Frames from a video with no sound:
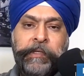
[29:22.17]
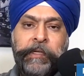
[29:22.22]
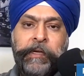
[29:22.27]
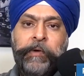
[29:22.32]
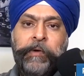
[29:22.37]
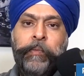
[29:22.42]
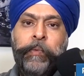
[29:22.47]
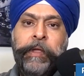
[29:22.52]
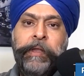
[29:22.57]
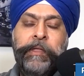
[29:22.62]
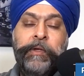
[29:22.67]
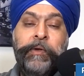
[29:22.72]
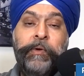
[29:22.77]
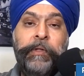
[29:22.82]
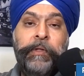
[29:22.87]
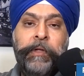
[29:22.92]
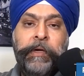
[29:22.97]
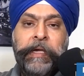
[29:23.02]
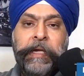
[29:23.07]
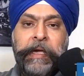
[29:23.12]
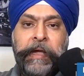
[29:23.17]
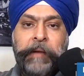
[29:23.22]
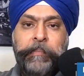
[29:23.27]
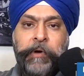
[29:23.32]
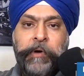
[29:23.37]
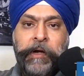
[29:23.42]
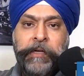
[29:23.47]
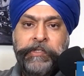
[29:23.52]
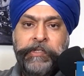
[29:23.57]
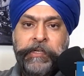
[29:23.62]
When you're looking at
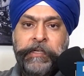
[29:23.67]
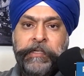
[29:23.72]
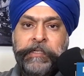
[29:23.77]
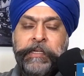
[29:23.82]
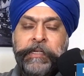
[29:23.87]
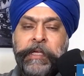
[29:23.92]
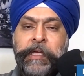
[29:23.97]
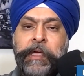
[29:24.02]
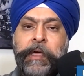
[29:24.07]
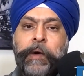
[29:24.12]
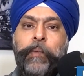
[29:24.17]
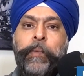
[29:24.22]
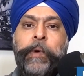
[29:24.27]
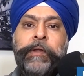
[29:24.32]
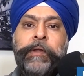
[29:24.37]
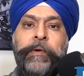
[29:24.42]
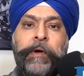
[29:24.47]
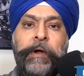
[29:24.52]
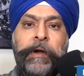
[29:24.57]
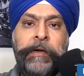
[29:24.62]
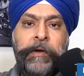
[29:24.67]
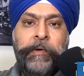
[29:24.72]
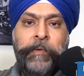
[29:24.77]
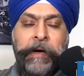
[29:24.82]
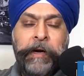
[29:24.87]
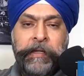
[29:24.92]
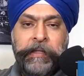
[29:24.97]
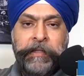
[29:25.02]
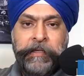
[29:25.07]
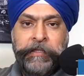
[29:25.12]
projects, when you're
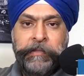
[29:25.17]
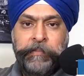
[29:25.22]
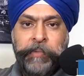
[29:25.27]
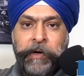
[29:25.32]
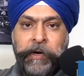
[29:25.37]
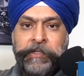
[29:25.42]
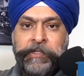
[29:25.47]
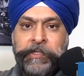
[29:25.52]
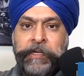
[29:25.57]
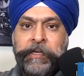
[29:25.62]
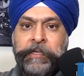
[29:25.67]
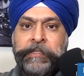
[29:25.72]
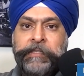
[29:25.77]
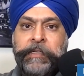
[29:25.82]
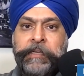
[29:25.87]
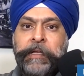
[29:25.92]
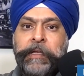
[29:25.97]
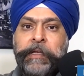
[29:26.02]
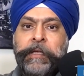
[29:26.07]
underwriting these projects,